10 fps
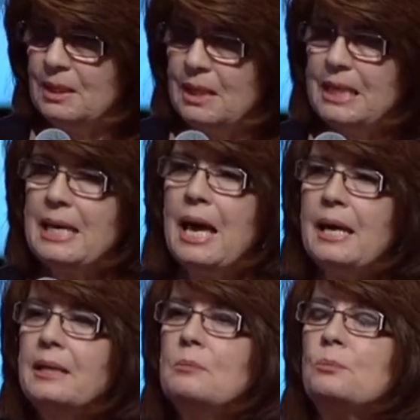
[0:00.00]
He had
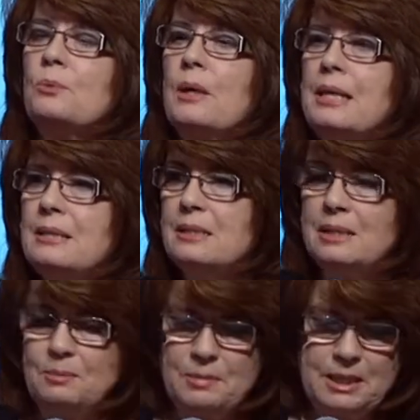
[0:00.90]
embraced
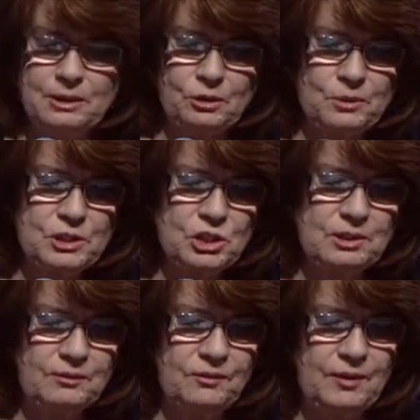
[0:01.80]
them in the
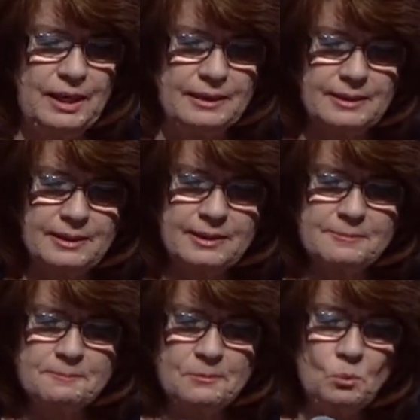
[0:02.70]
Christian faith
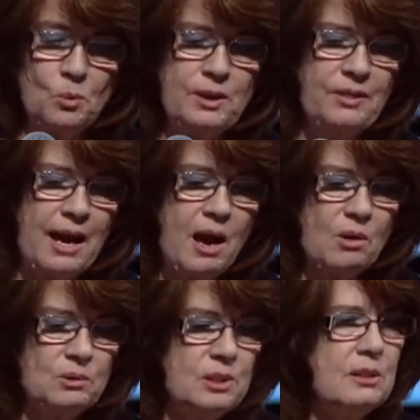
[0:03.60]

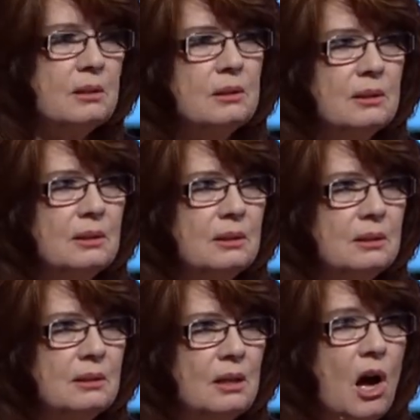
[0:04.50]
without
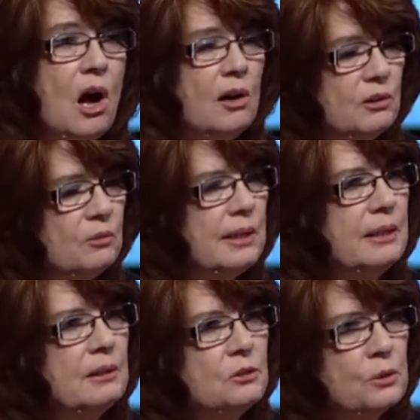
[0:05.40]

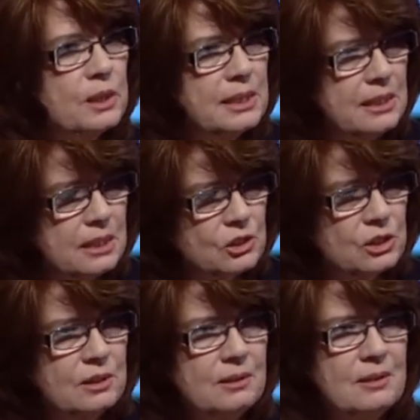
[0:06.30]
honoring the
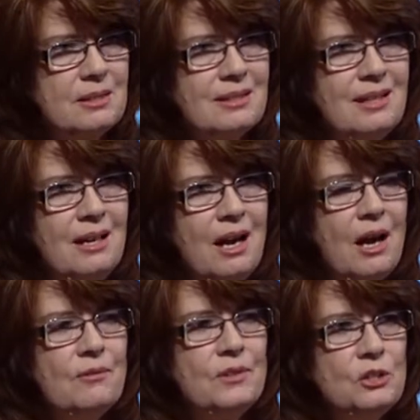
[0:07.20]
traditions
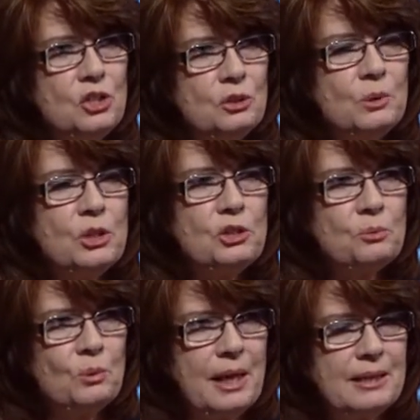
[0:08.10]
of the Jewish
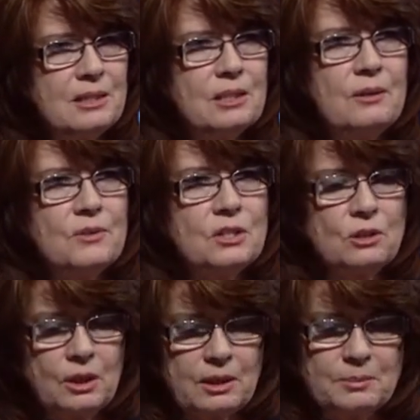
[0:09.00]
rites of
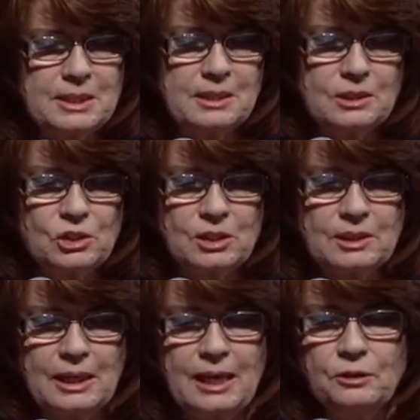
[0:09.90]

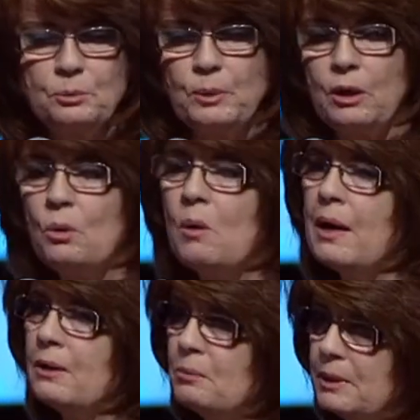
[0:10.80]
circumcision and the
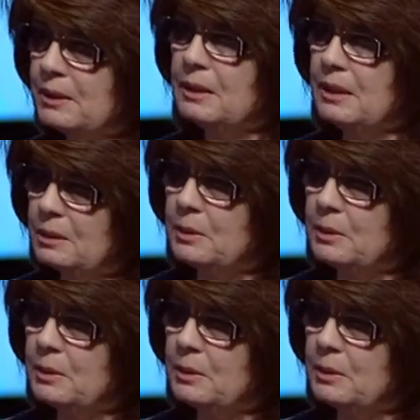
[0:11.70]
requirement that they